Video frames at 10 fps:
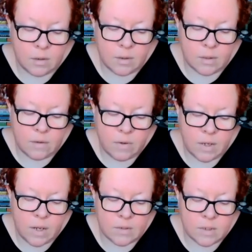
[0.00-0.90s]
the
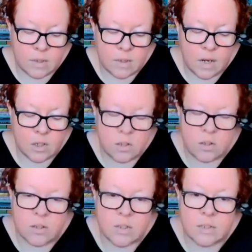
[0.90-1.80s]
loving interconnection
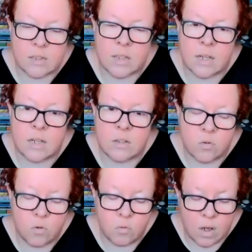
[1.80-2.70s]
that sustains
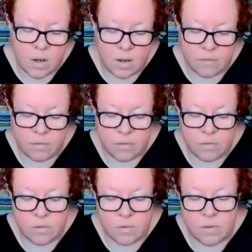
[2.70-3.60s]
all life,
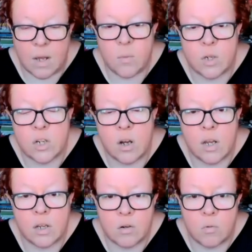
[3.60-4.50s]
that which
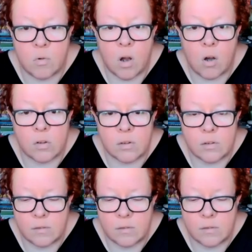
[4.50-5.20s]
I call God.